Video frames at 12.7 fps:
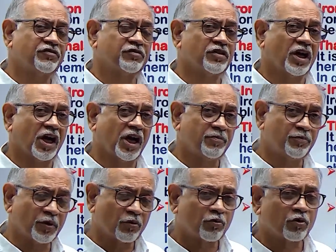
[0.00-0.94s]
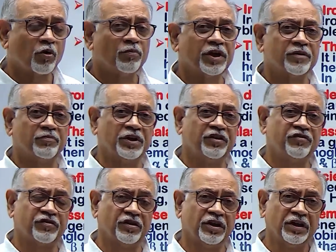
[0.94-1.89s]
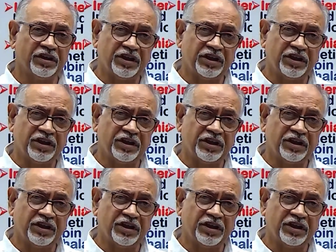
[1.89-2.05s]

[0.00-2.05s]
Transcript: hyperchromic means they